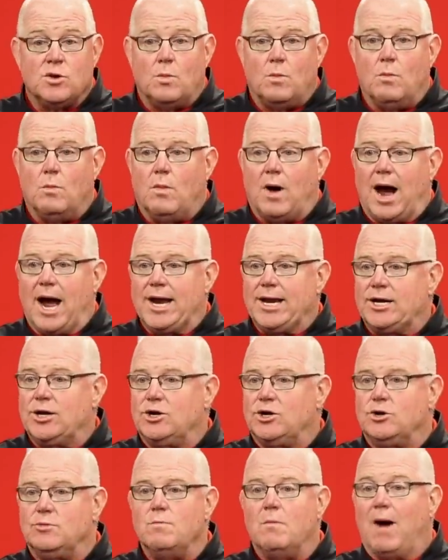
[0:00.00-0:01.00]

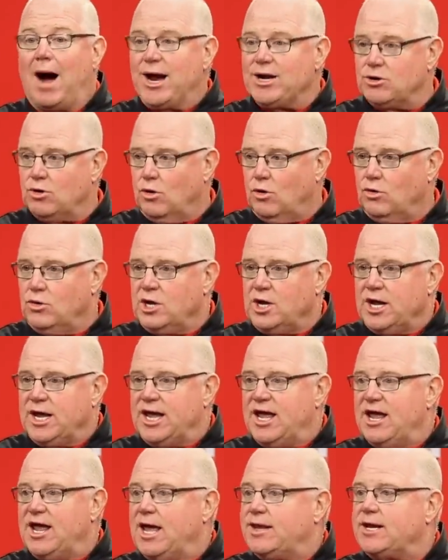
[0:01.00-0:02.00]
my goal,
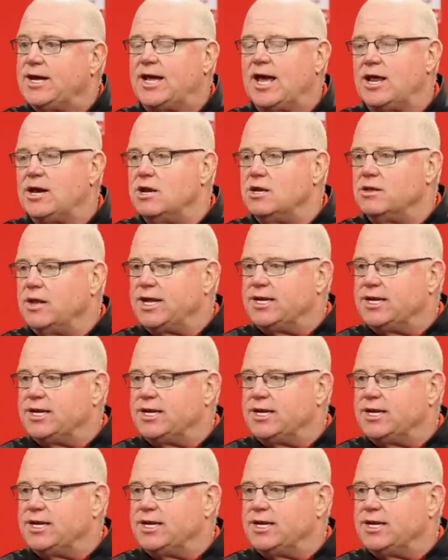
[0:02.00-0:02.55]
and again,